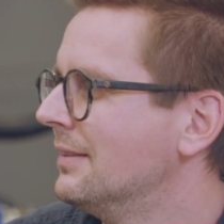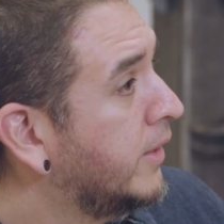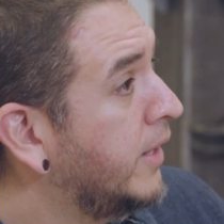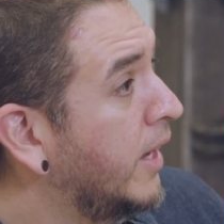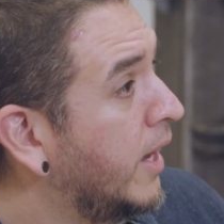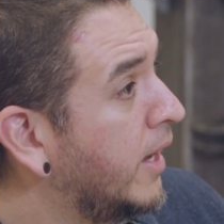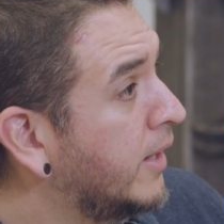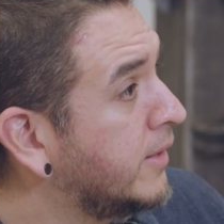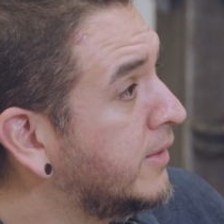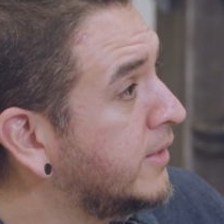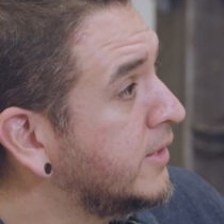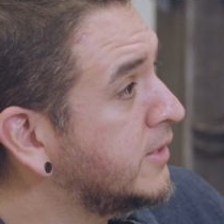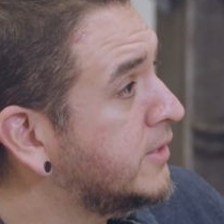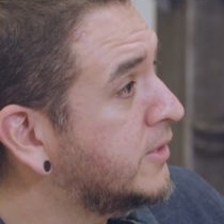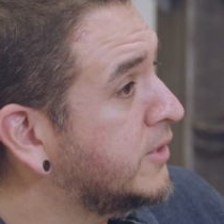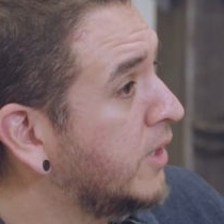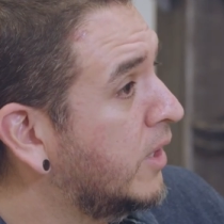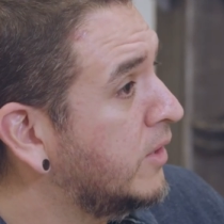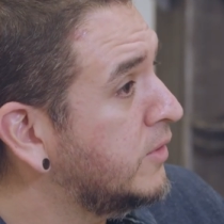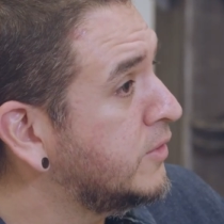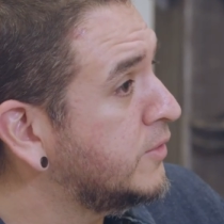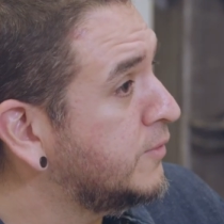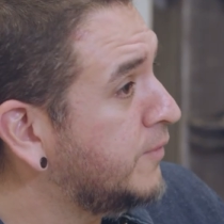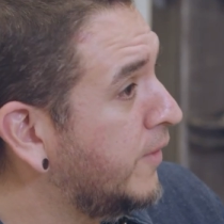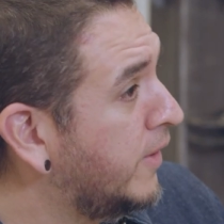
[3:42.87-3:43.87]
Yeah, this
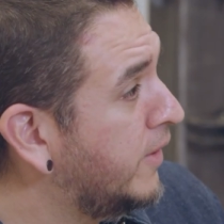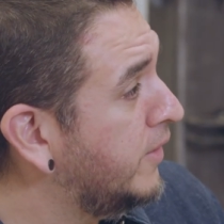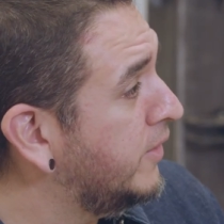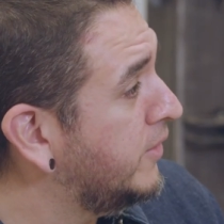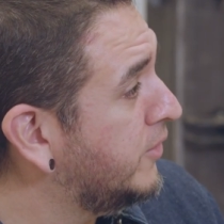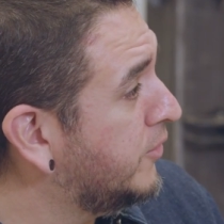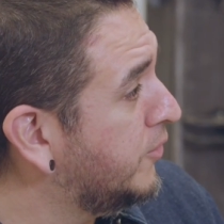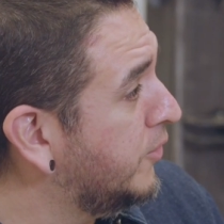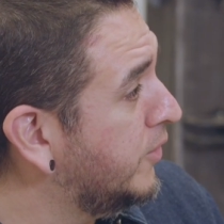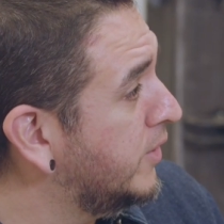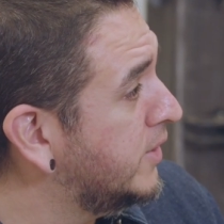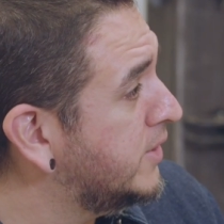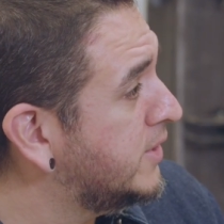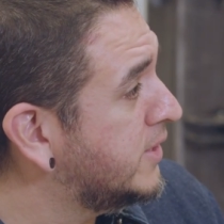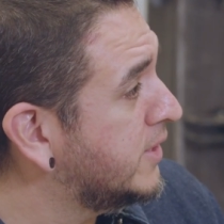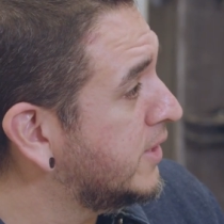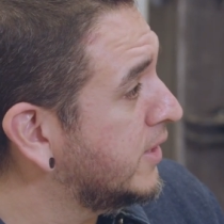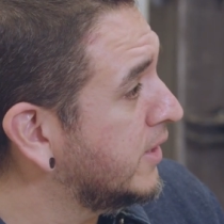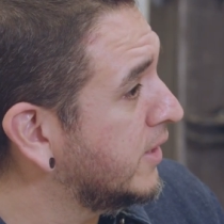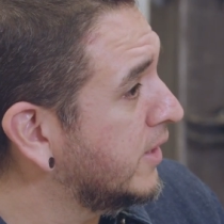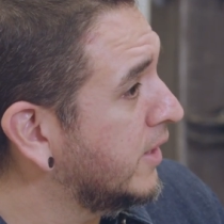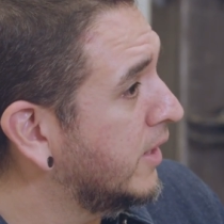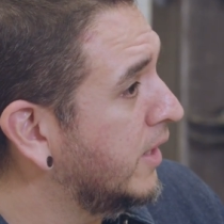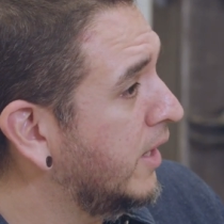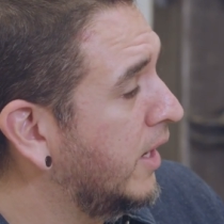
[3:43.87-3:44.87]
sounds very
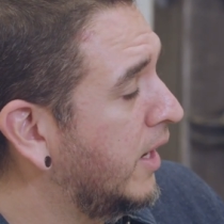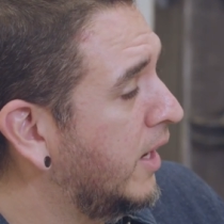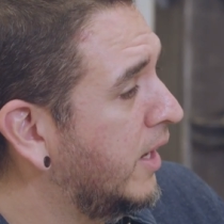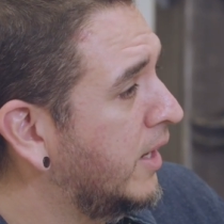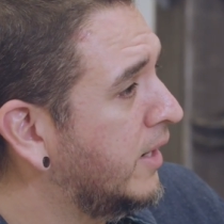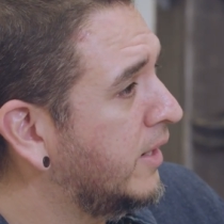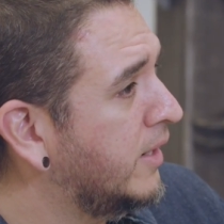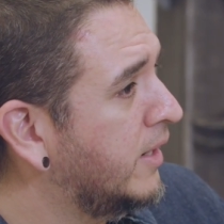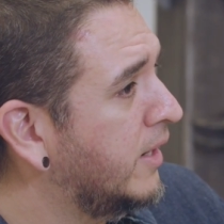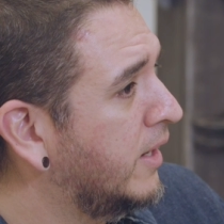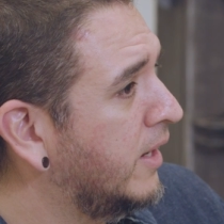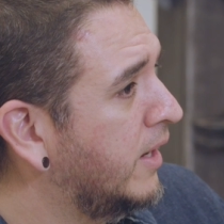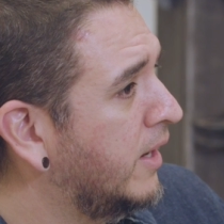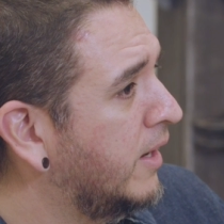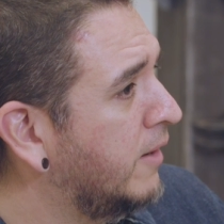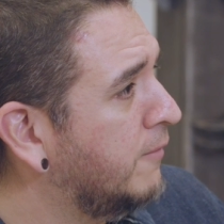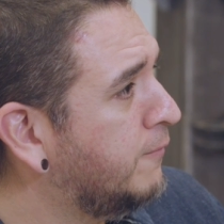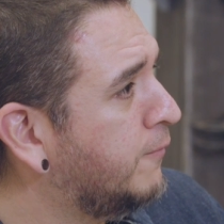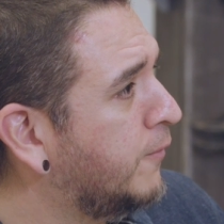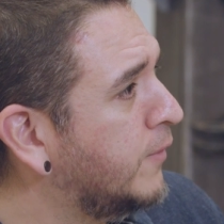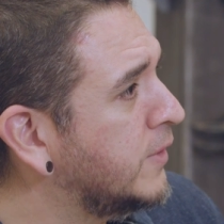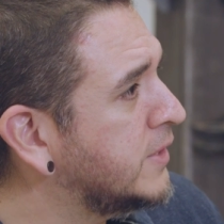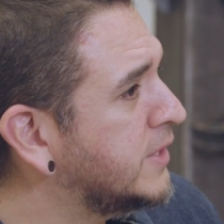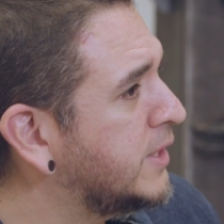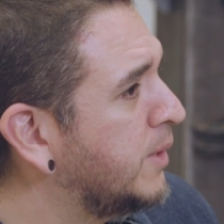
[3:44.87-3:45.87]
interesting. And
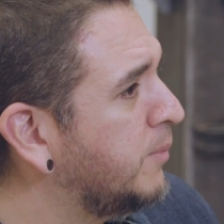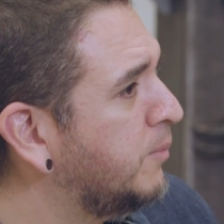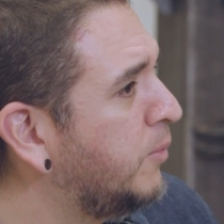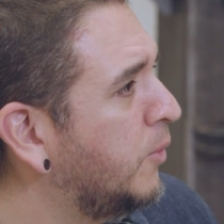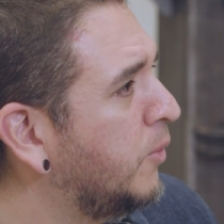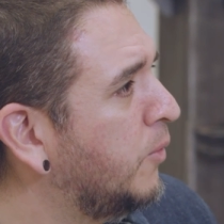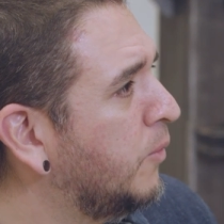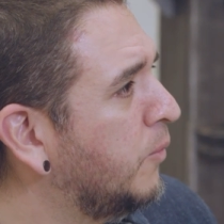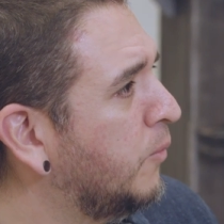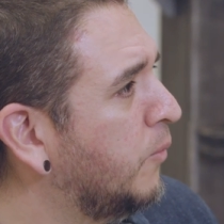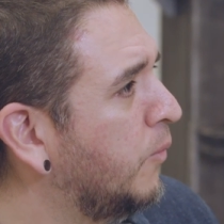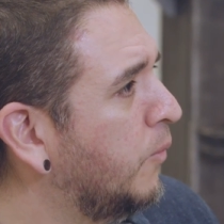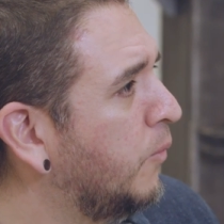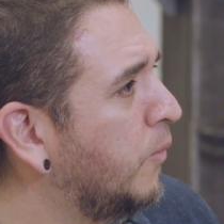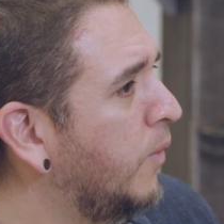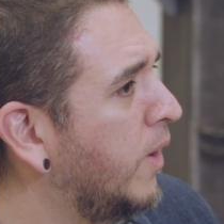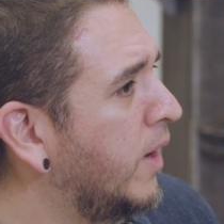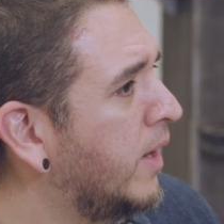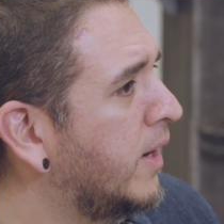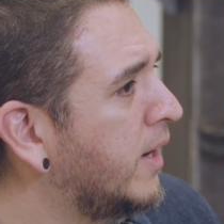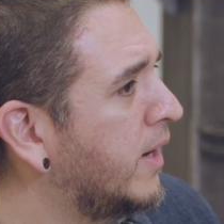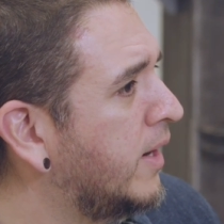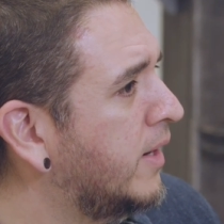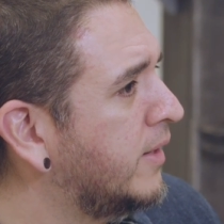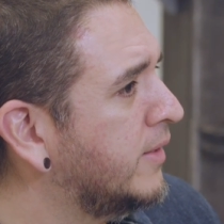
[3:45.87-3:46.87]
for example,
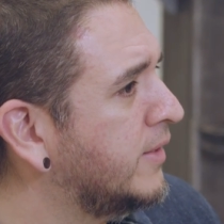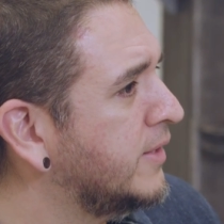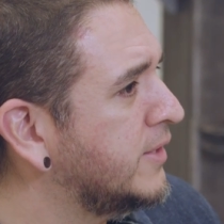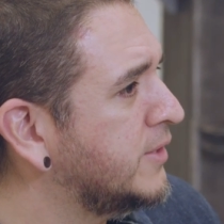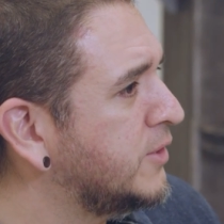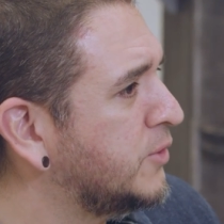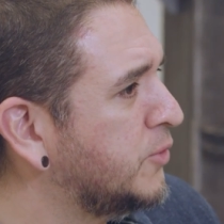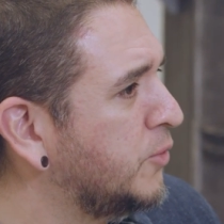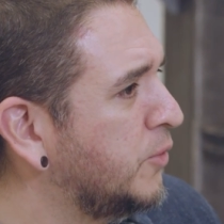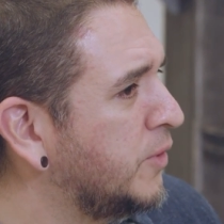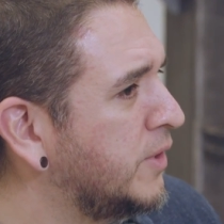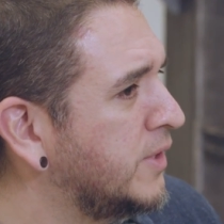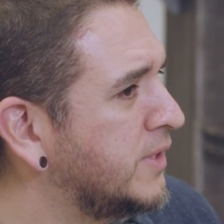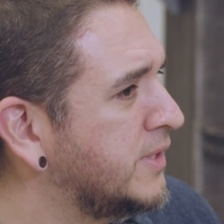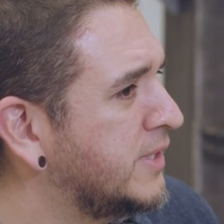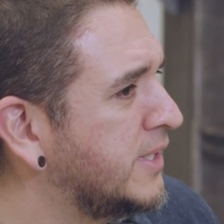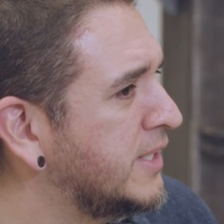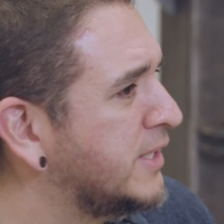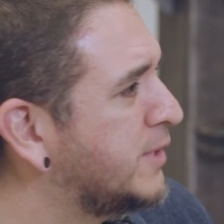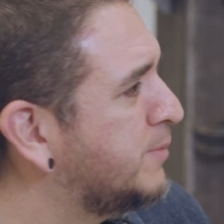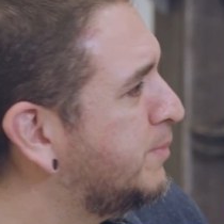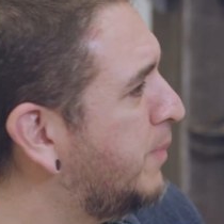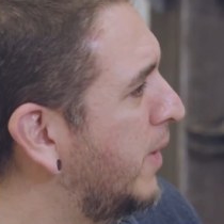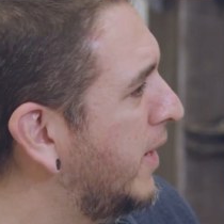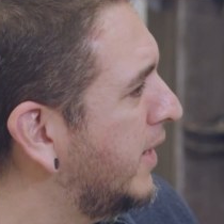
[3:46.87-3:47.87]
what are the students
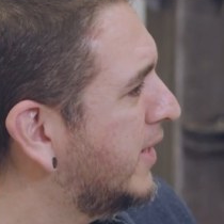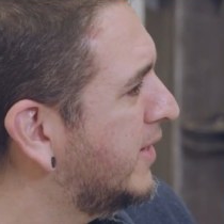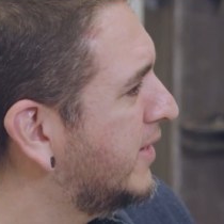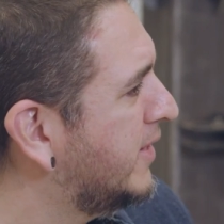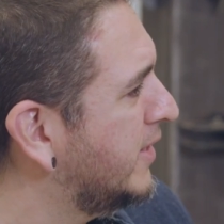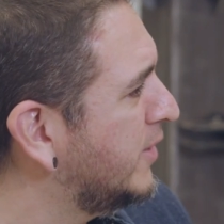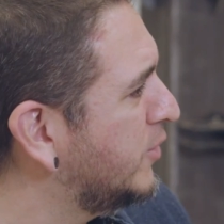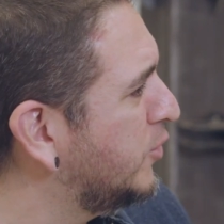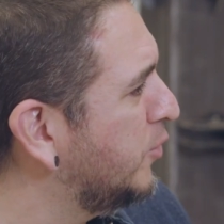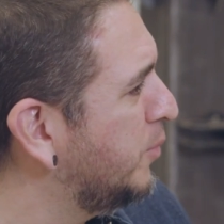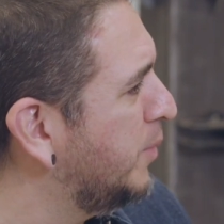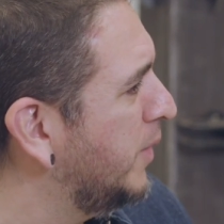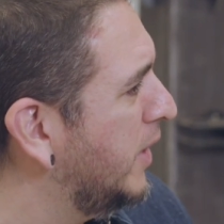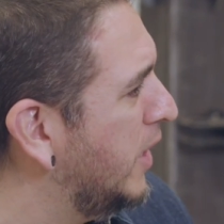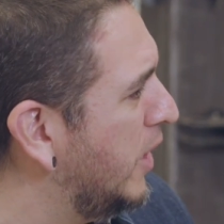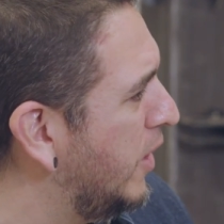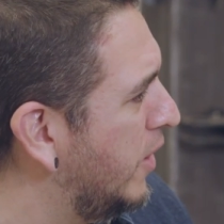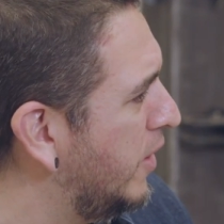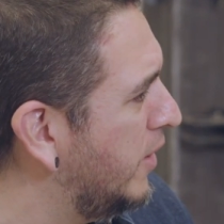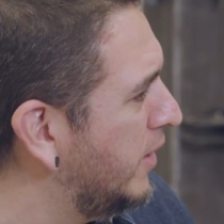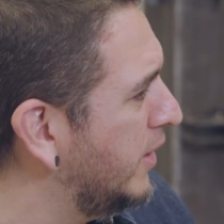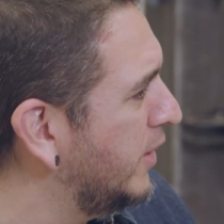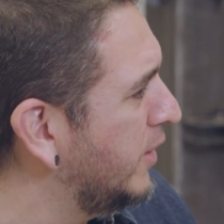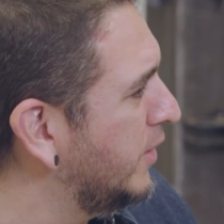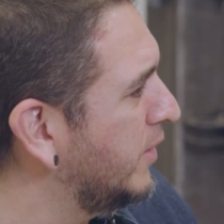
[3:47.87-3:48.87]
expecting to be
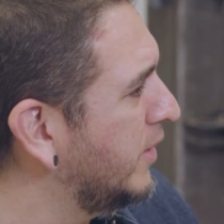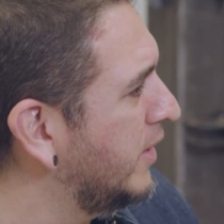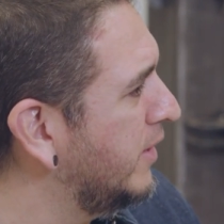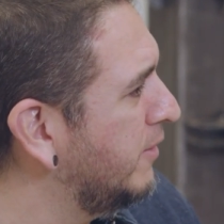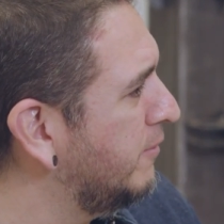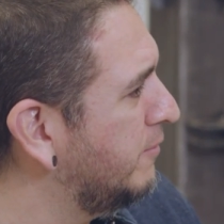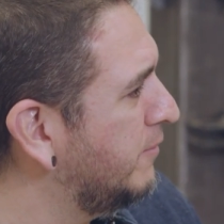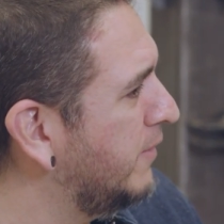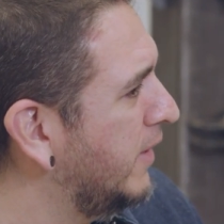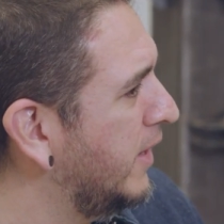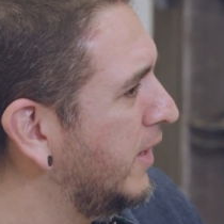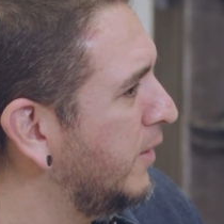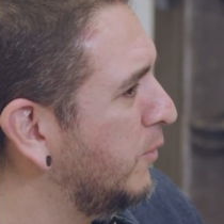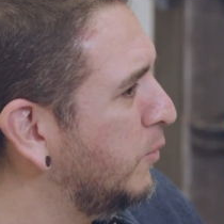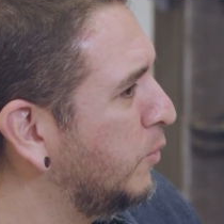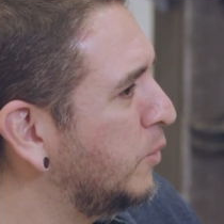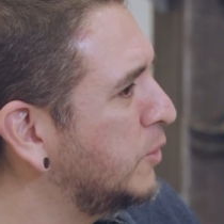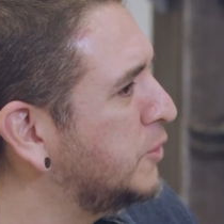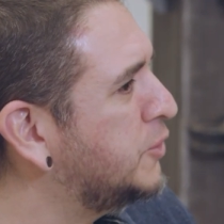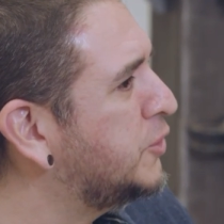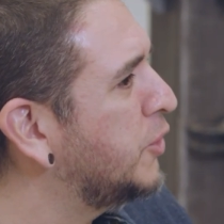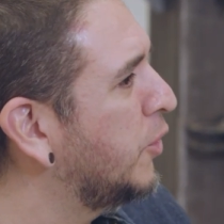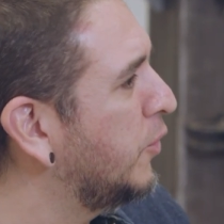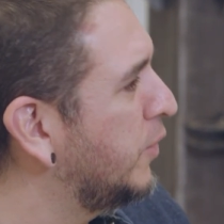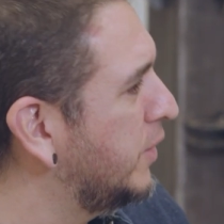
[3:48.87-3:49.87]
learning if they
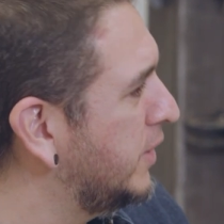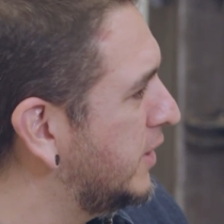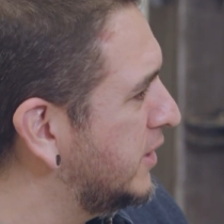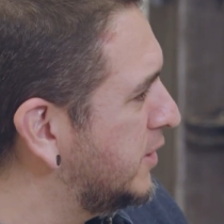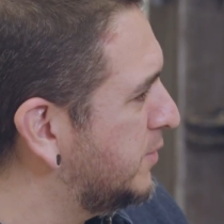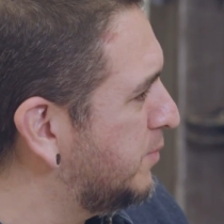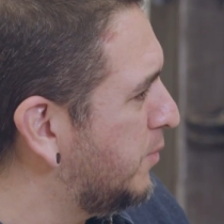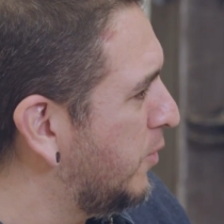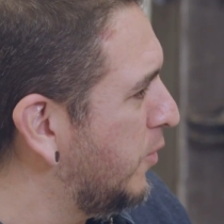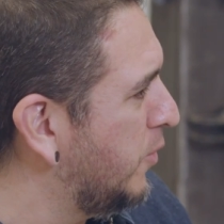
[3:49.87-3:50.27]
will join this